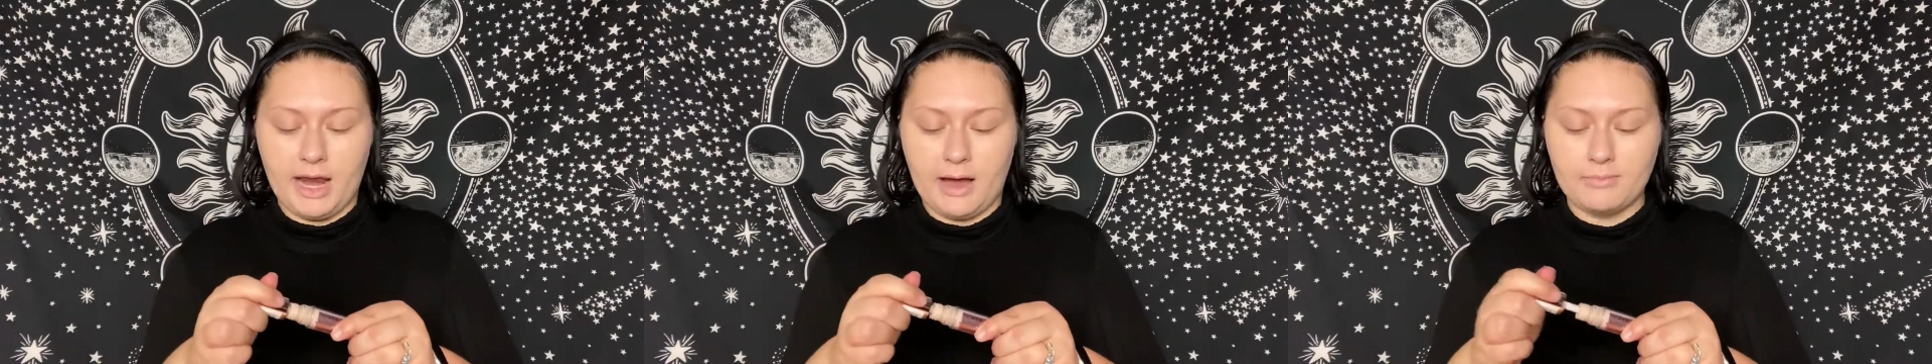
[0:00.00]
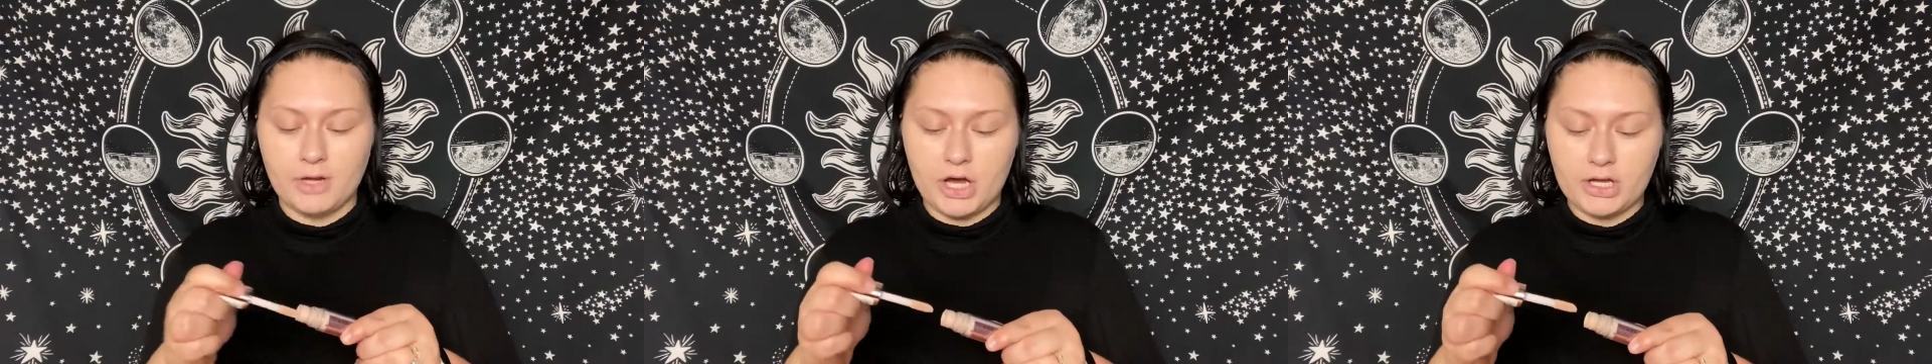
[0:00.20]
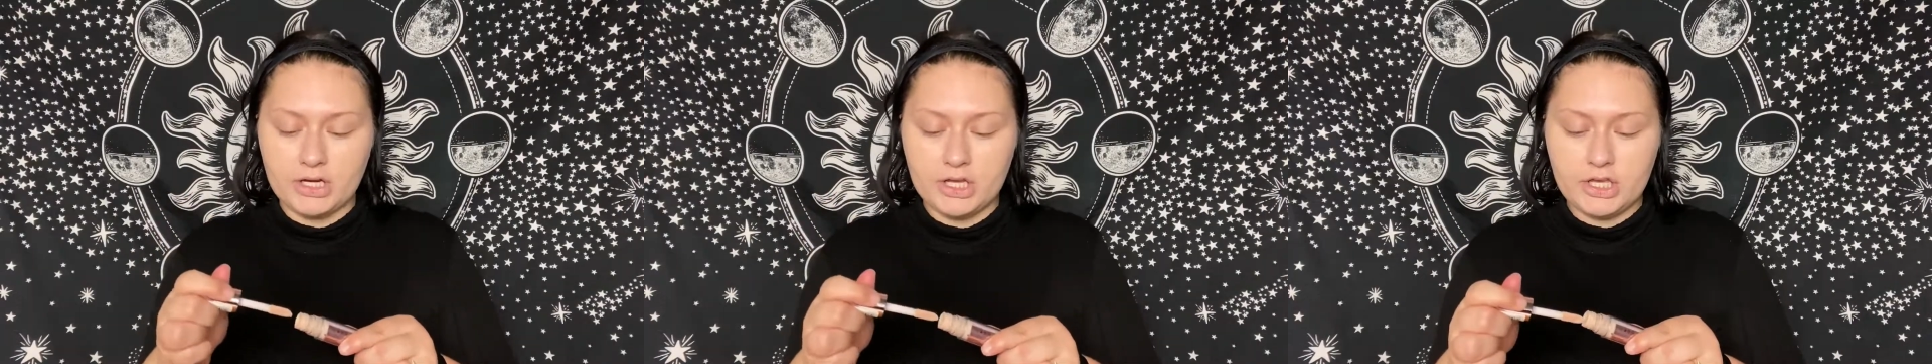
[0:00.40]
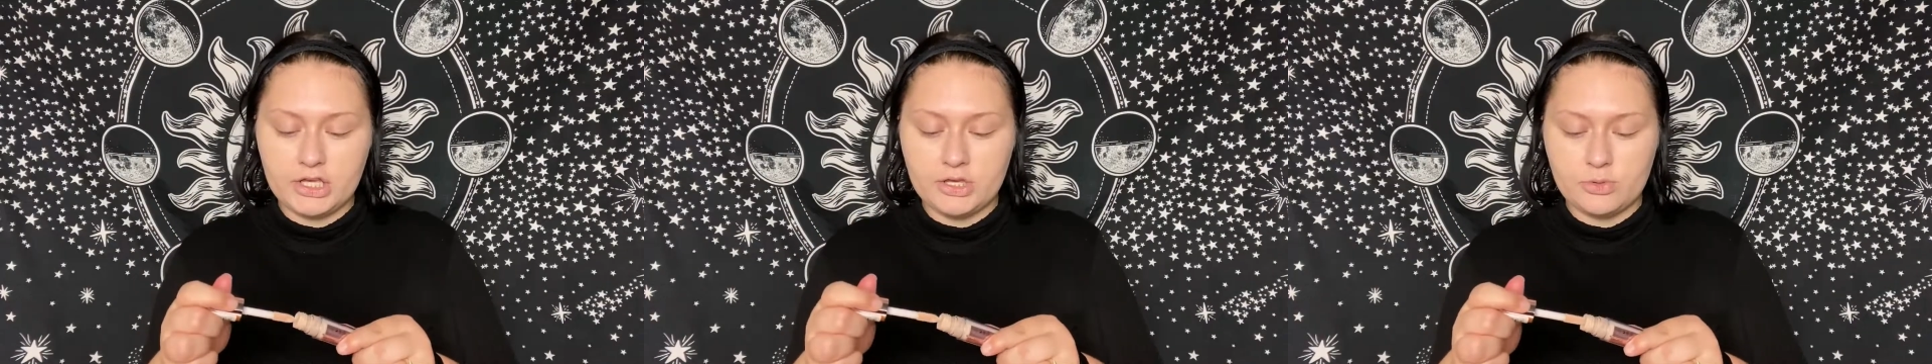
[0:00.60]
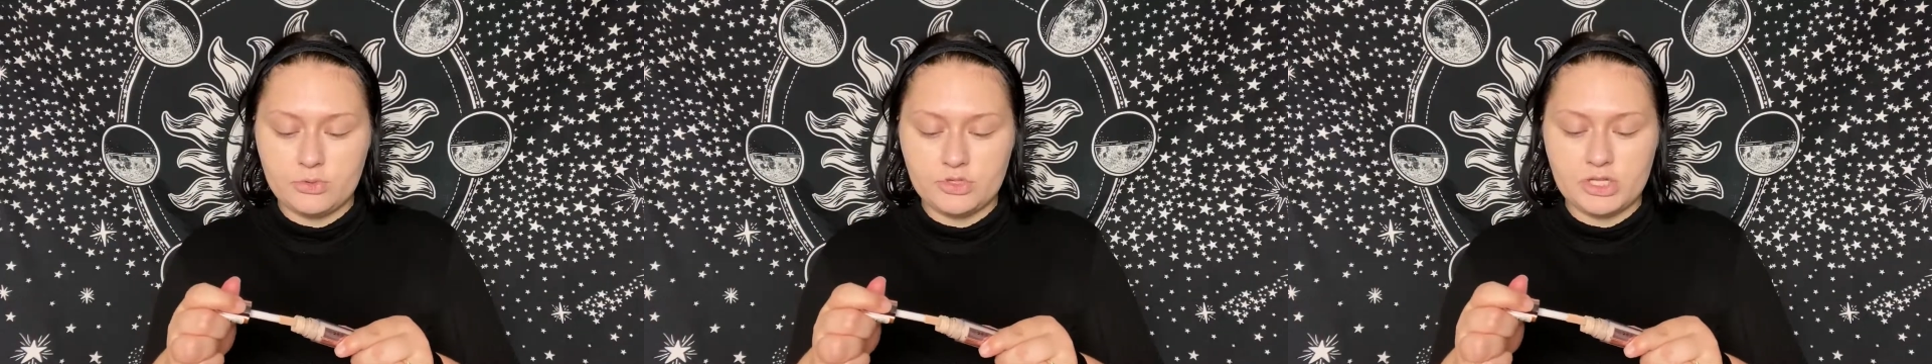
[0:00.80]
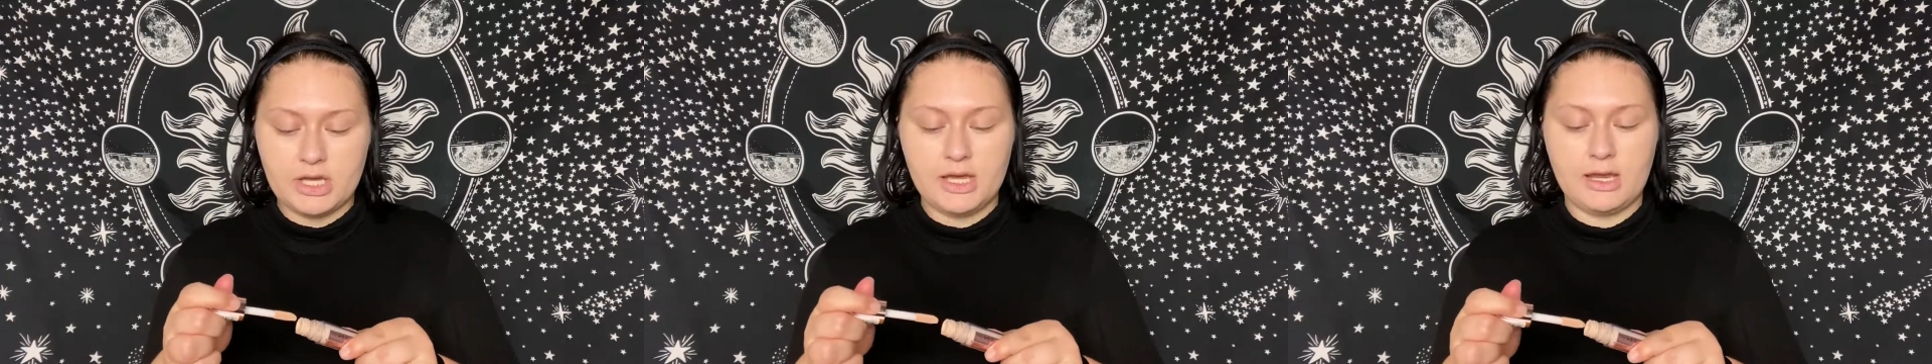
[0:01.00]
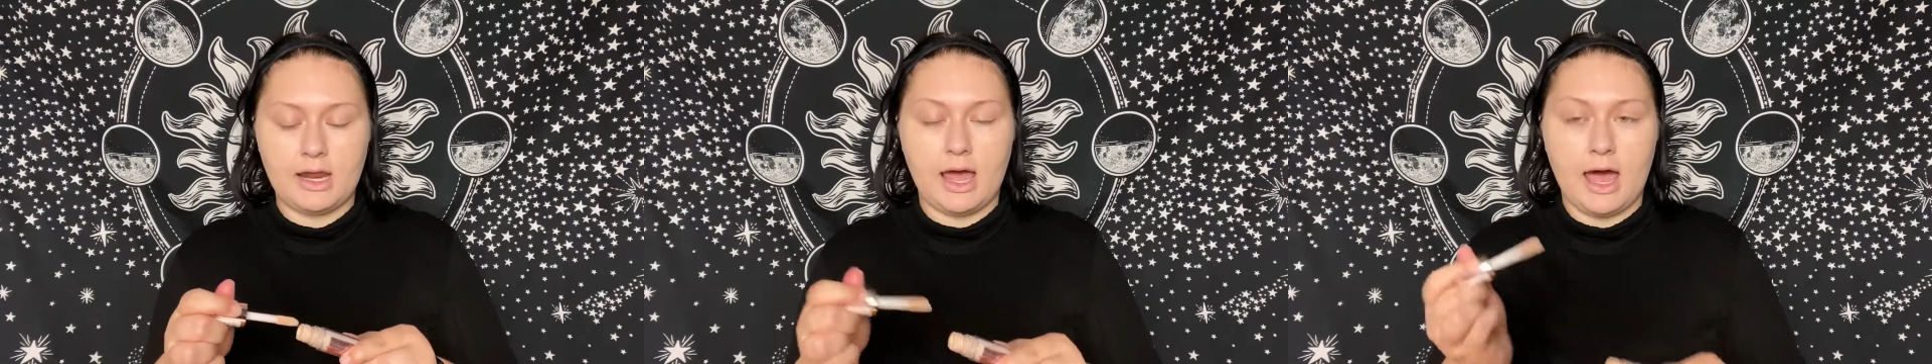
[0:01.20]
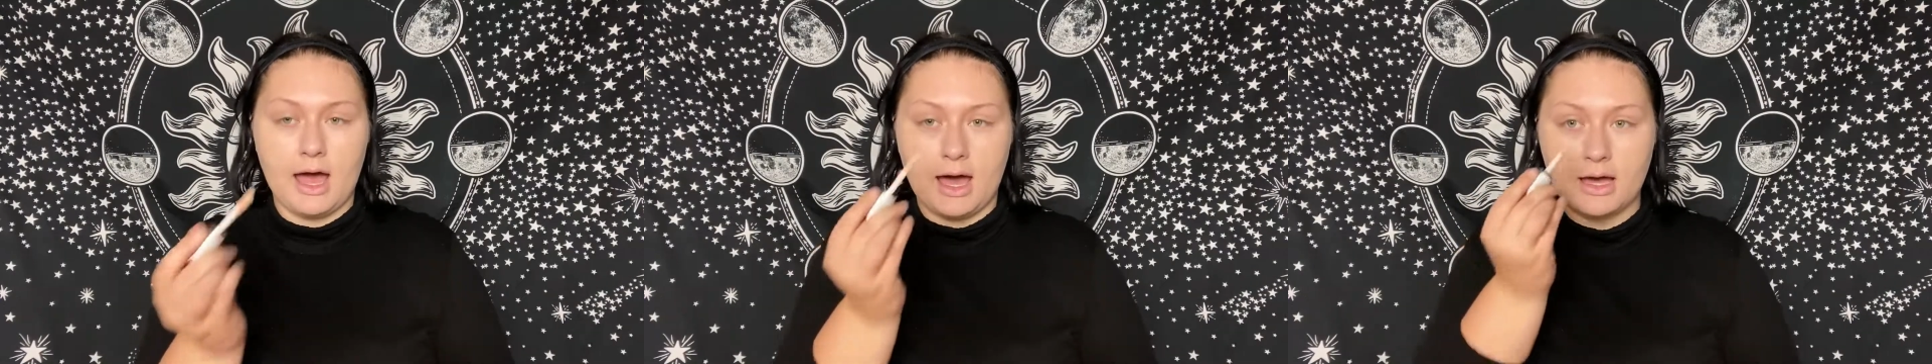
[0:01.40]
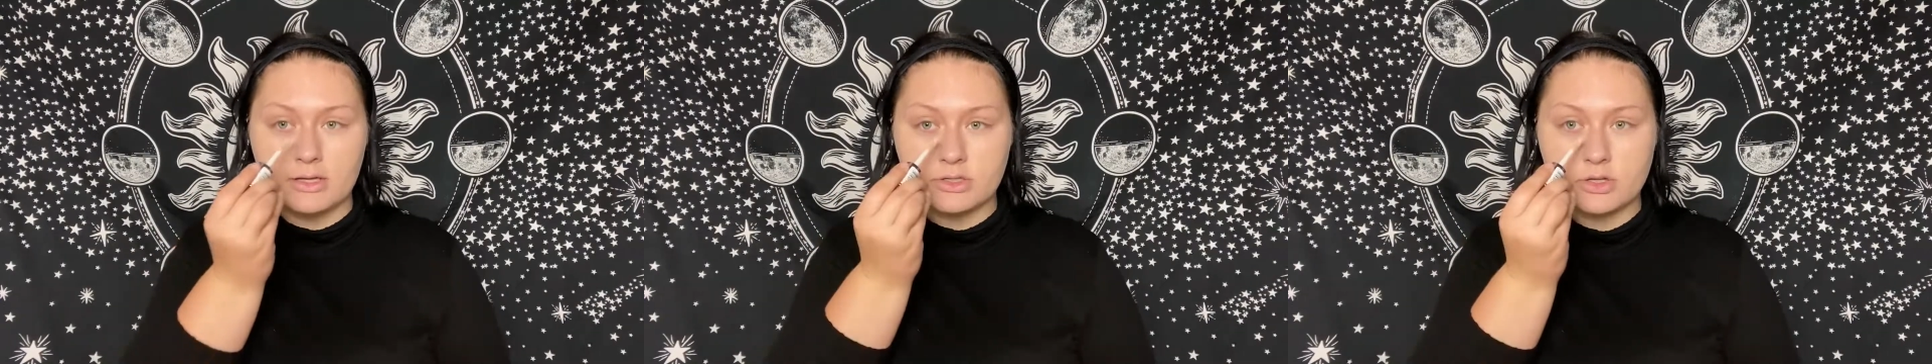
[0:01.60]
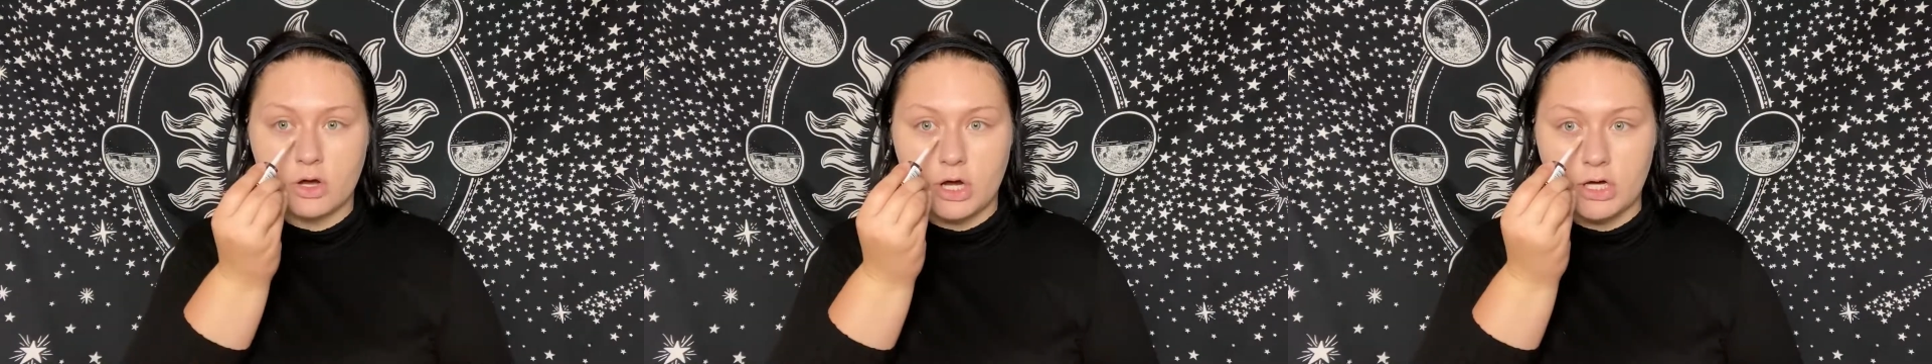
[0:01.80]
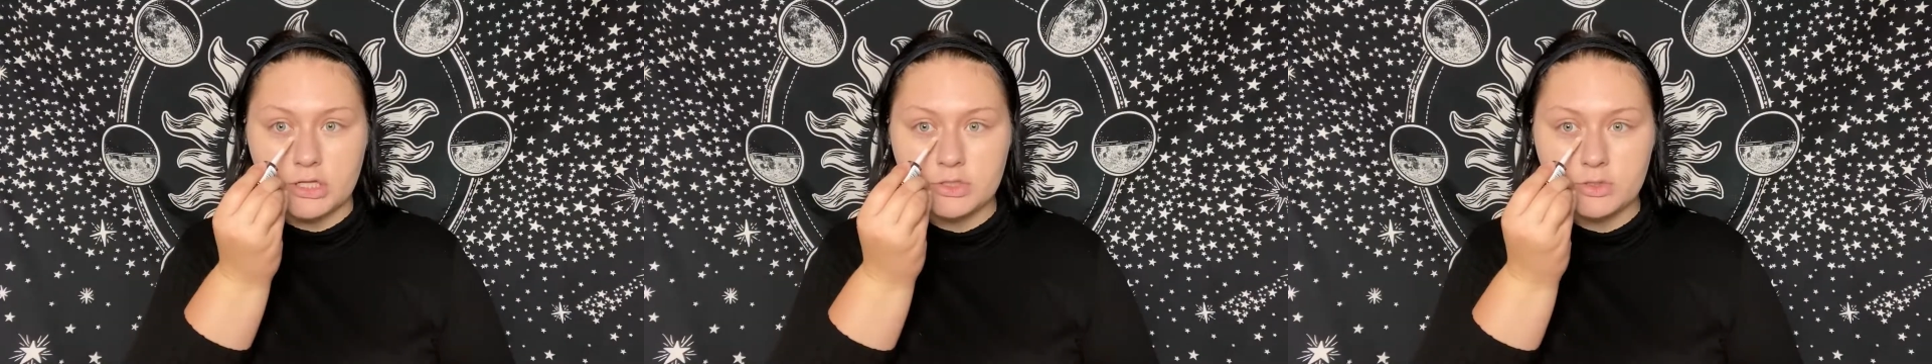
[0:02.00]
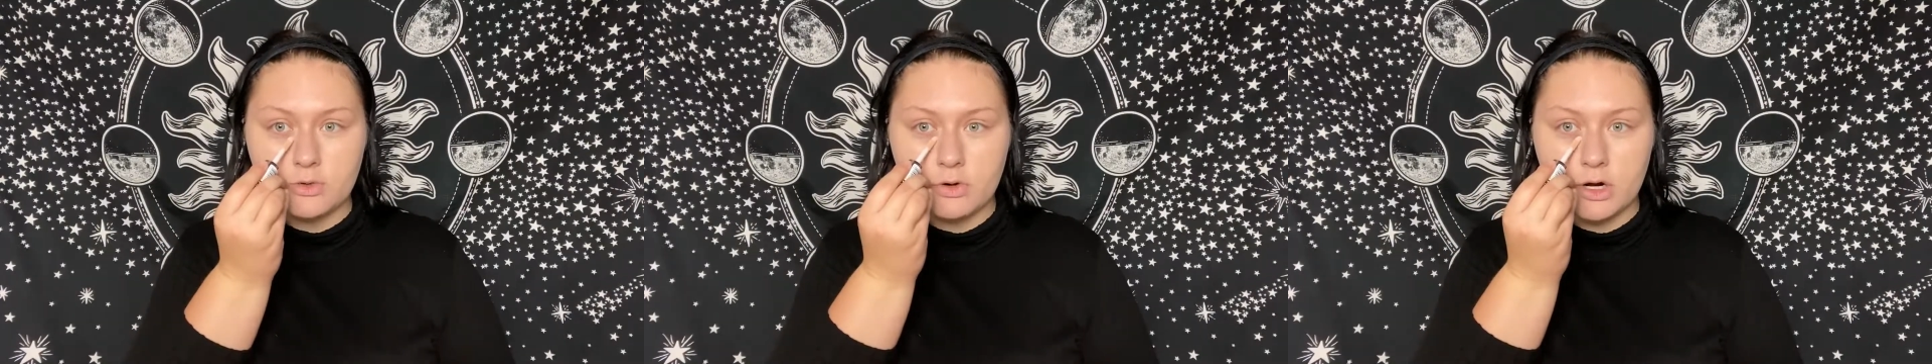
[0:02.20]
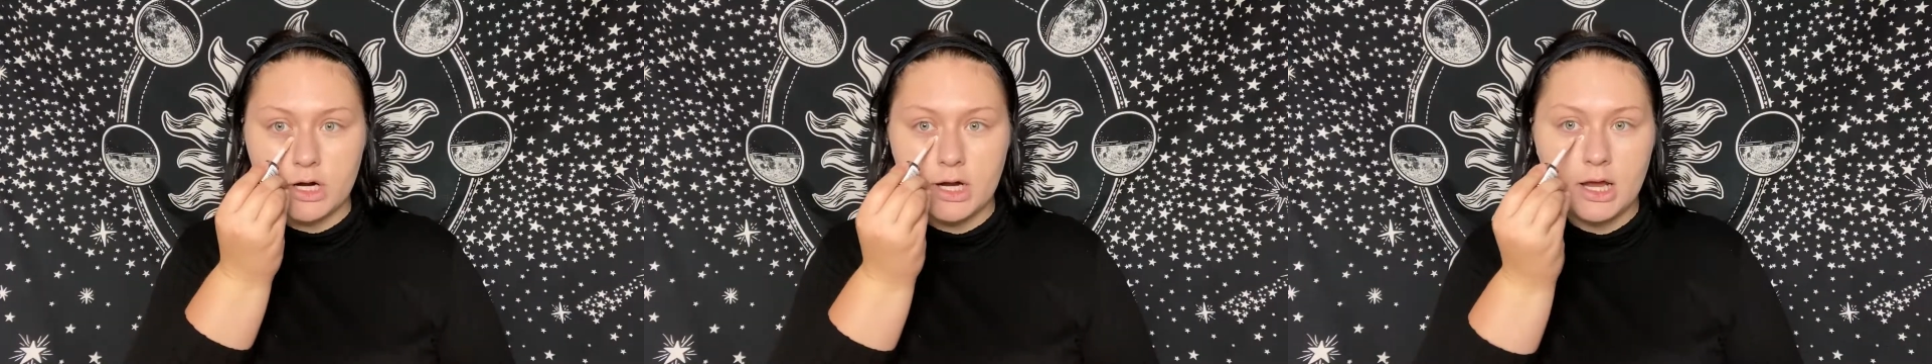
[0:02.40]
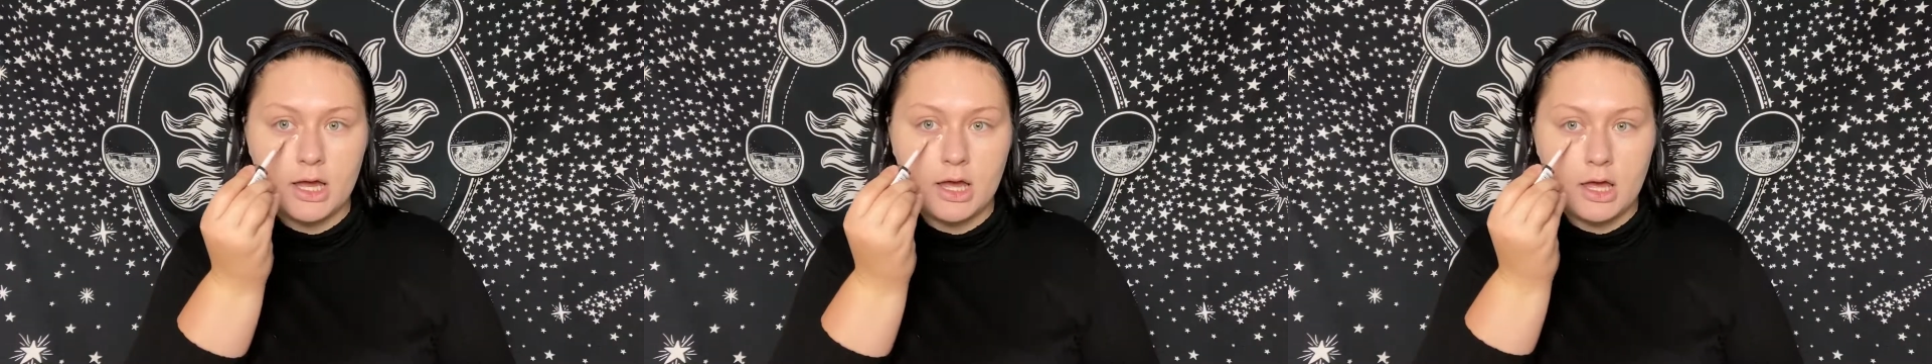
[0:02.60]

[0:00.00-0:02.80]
I'm not gonna use it as contour.